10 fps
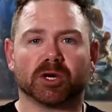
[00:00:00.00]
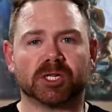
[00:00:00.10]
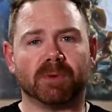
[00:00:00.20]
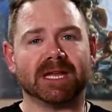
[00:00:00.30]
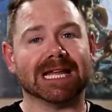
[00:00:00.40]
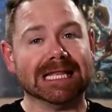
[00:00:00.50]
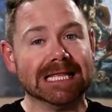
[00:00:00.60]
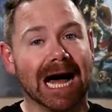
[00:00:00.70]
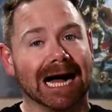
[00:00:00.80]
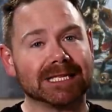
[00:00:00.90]
you're spending
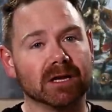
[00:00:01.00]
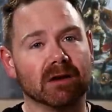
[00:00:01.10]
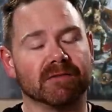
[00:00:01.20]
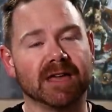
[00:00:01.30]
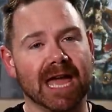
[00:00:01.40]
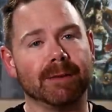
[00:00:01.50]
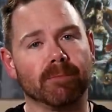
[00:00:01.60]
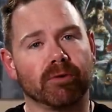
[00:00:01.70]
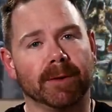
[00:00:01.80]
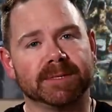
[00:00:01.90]
lots of game
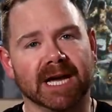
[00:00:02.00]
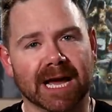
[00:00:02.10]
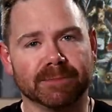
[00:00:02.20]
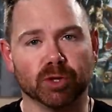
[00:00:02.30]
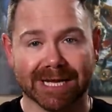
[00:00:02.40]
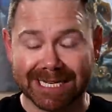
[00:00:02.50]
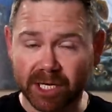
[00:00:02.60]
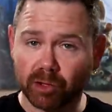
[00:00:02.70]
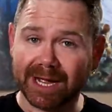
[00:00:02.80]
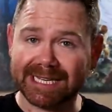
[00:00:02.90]
prep time to
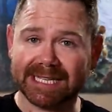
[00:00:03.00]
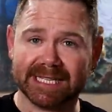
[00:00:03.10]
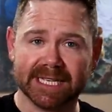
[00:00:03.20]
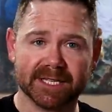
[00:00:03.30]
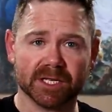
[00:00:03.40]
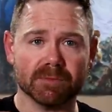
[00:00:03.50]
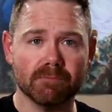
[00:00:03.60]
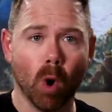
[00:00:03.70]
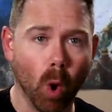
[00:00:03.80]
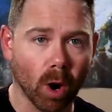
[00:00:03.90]
integrate diseases
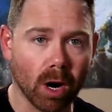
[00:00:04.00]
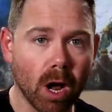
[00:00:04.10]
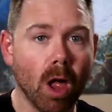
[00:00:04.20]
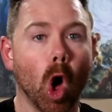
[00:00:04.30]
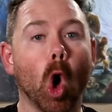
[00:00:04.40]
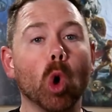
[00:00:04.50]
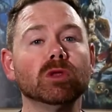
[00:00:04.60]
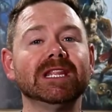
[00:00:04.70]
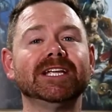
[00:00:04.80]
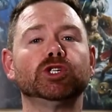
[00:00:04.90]
more
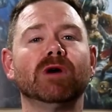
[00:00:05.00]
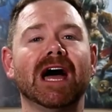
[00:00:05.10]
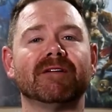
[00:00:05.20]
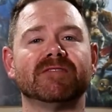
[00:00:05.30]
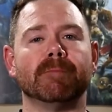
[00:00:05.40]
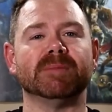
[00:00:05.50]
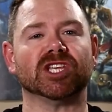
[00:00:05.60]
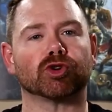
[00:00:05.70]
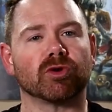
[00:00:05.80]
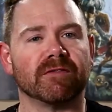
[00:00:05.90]
only to have them be
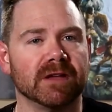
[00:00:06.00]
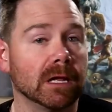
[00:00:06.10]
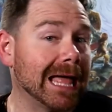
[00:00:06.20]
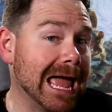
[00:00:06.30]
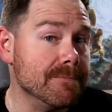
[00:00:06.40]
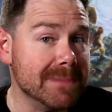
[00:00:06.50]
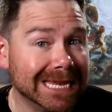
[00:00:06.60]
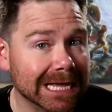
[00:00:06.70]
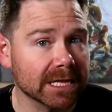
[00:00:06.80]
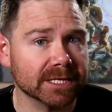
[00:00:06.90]
trivial and
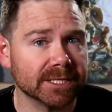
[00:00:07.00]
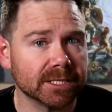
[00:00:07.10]
meaningless.